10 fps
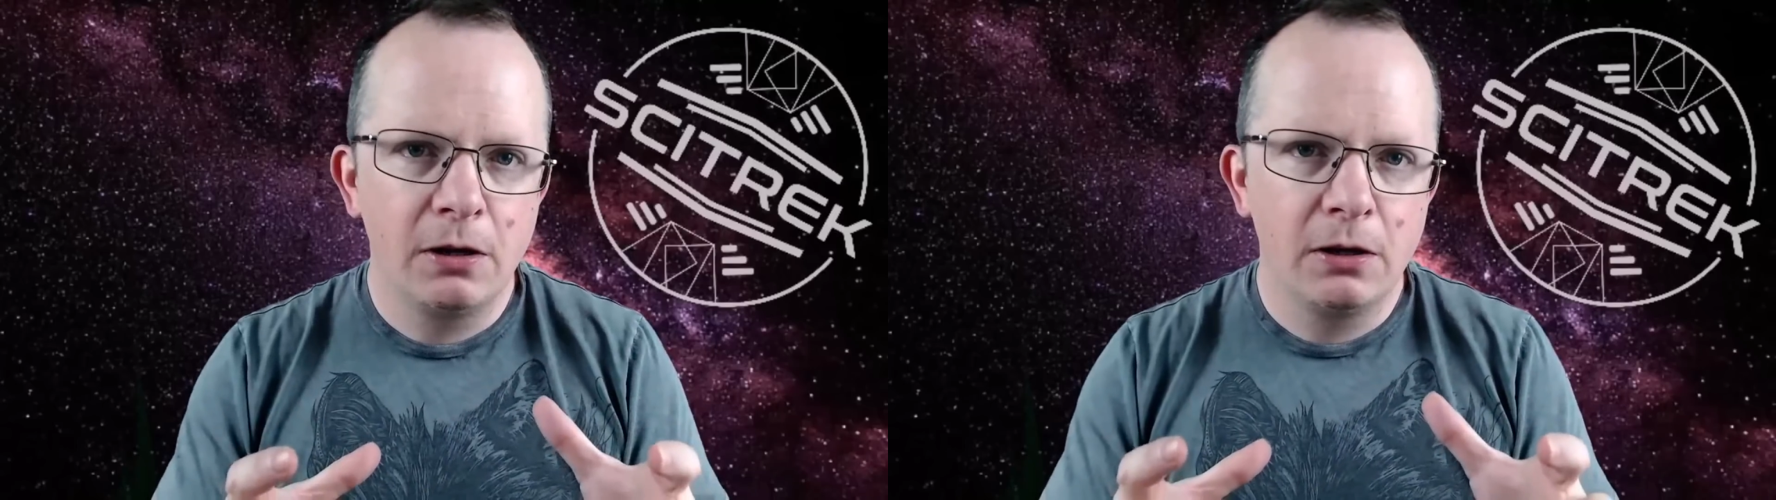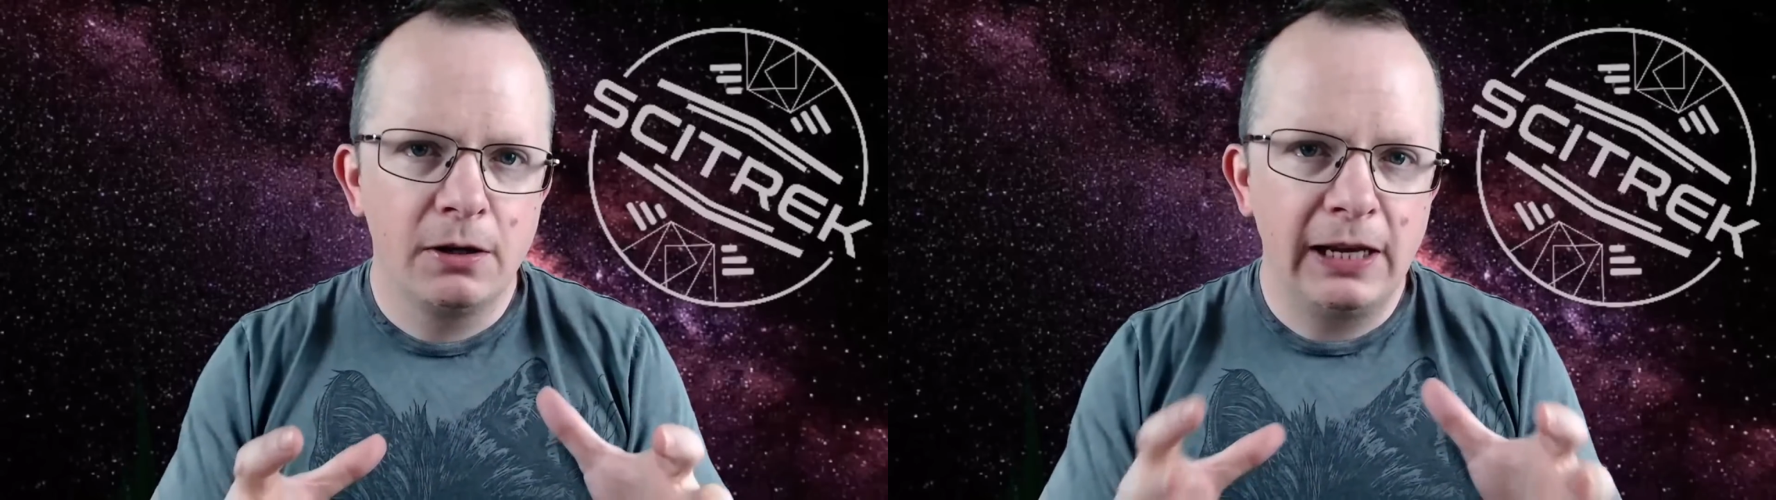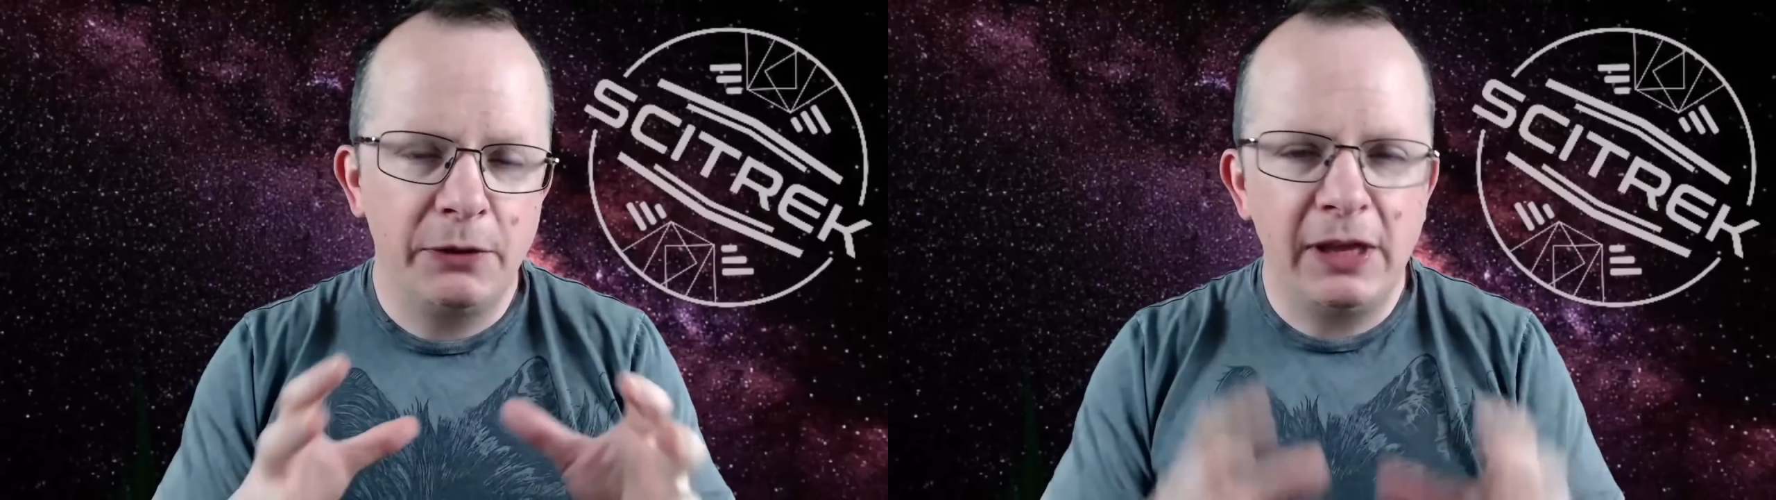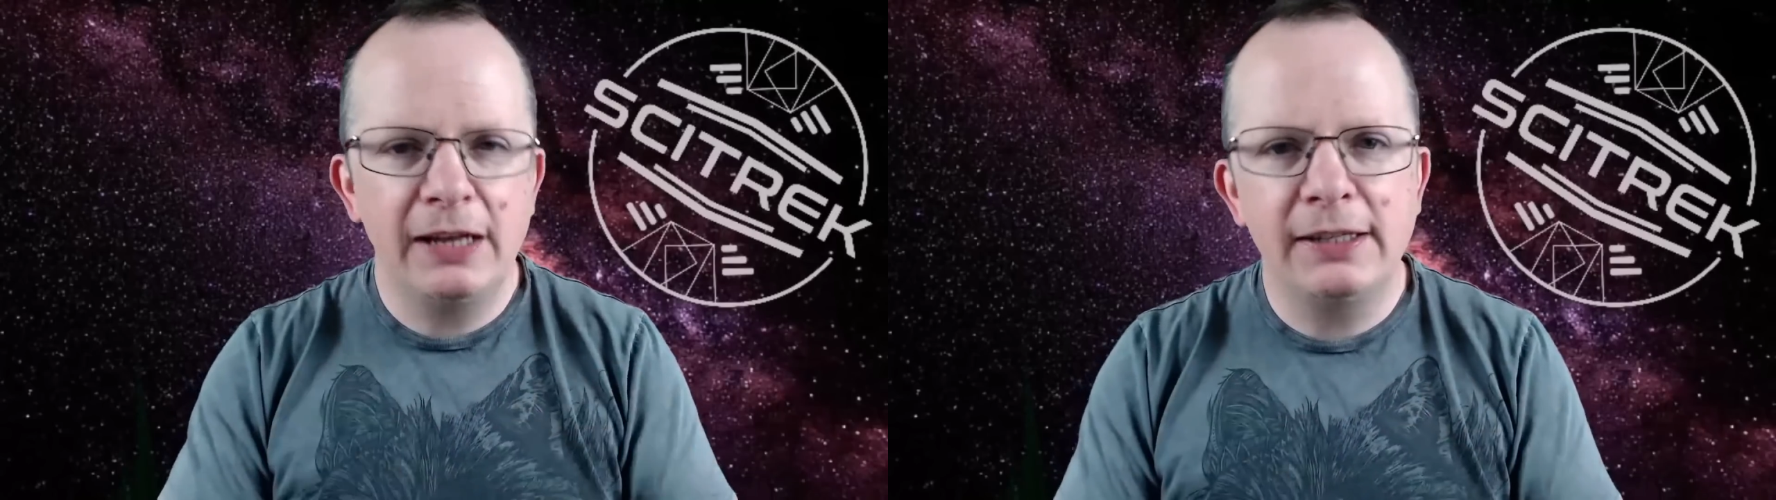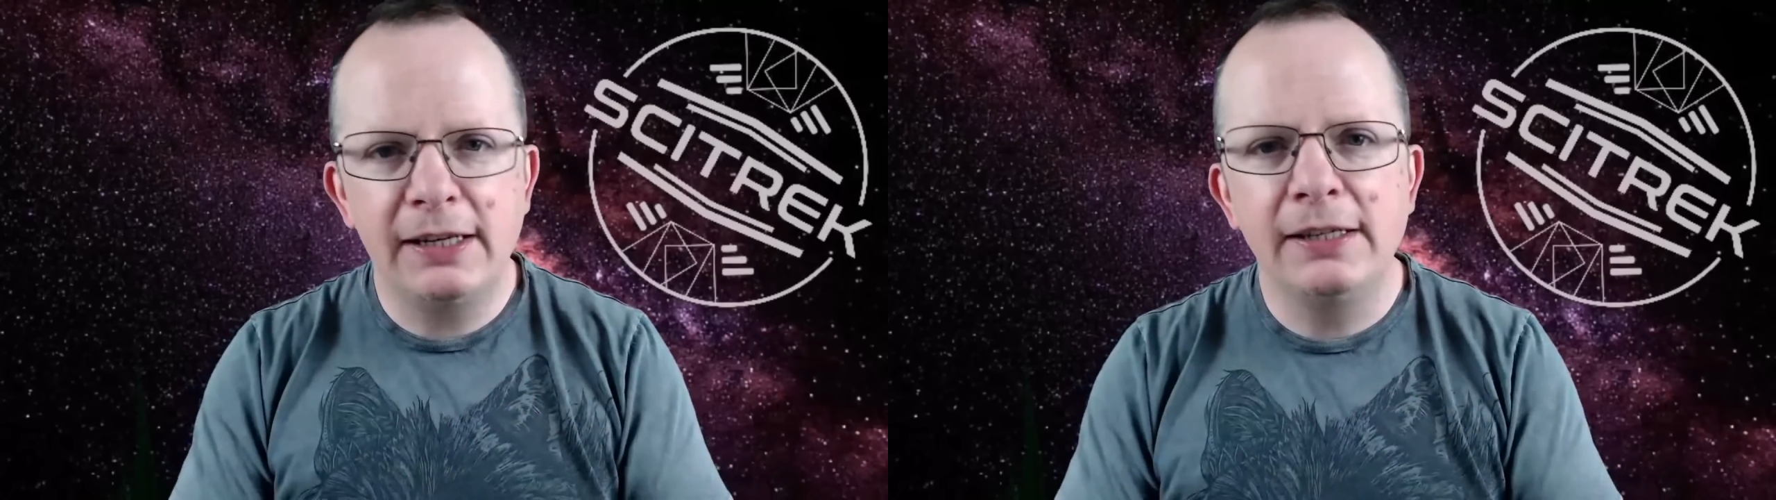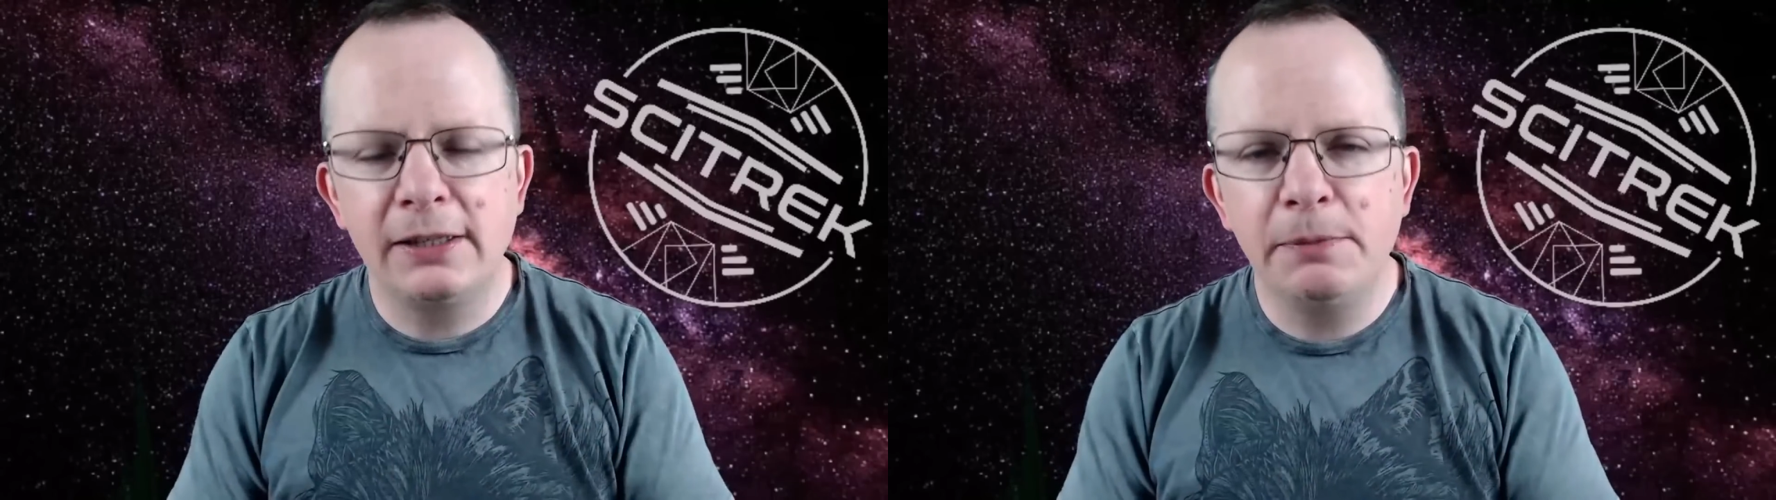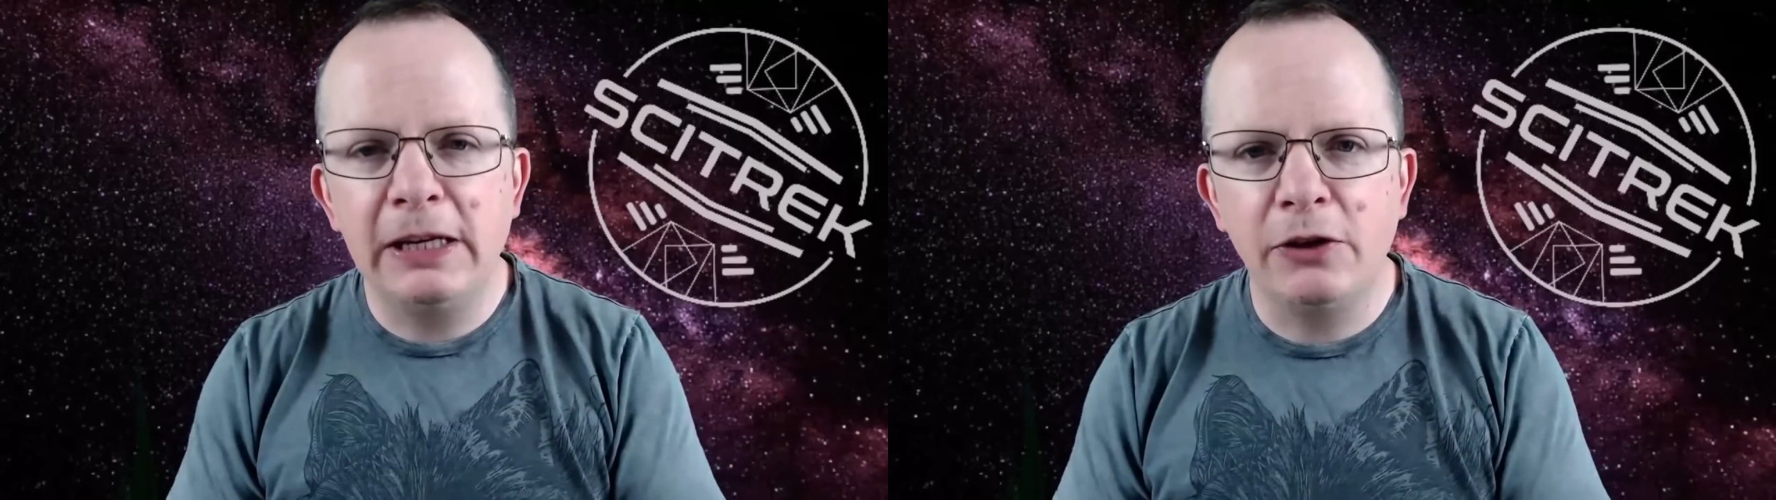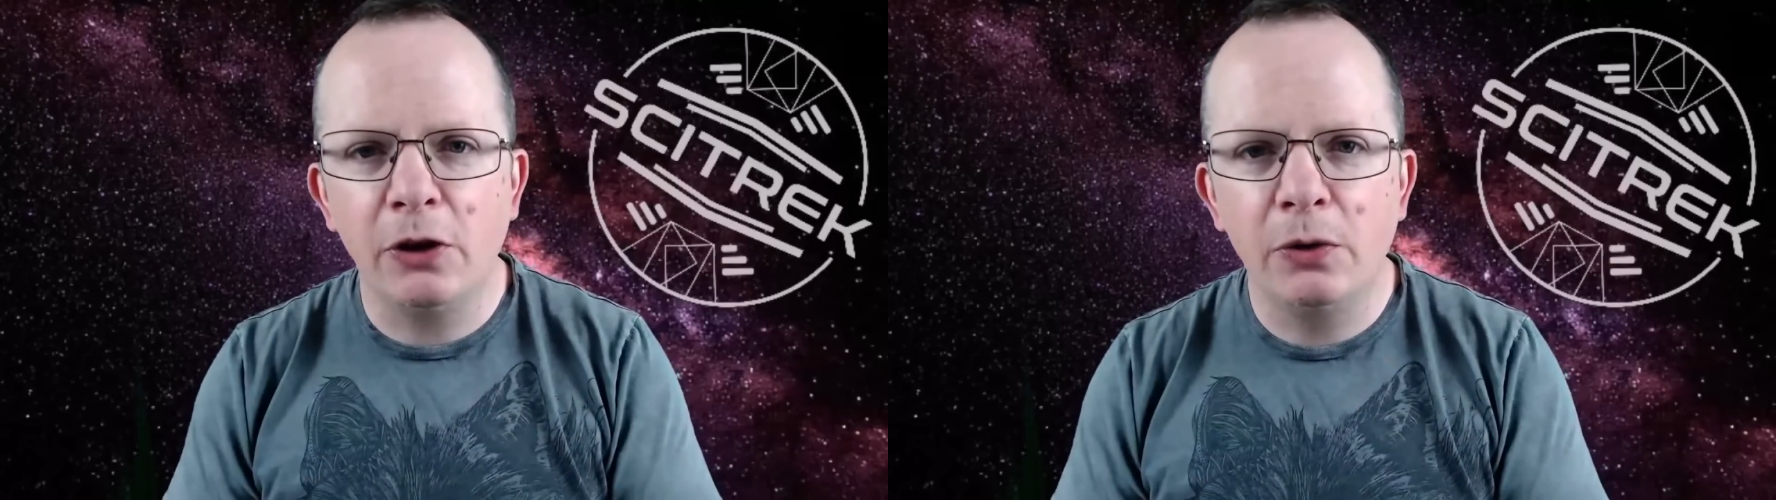Now, that says to me,
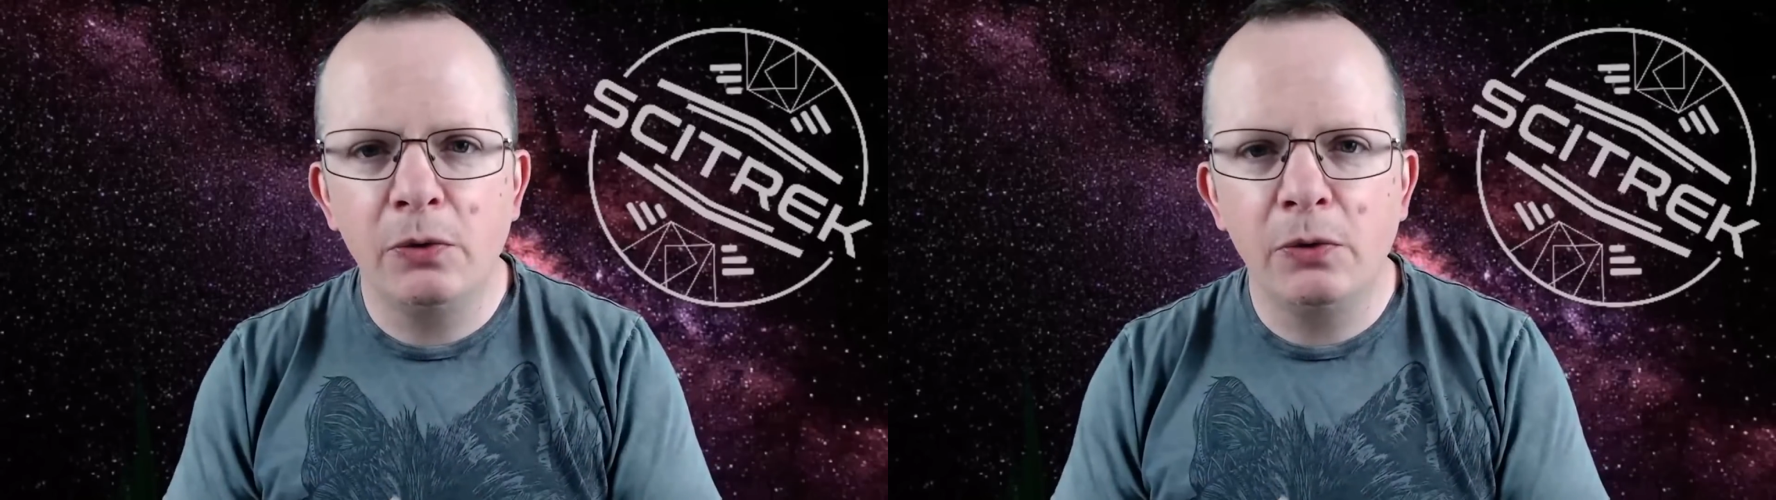though,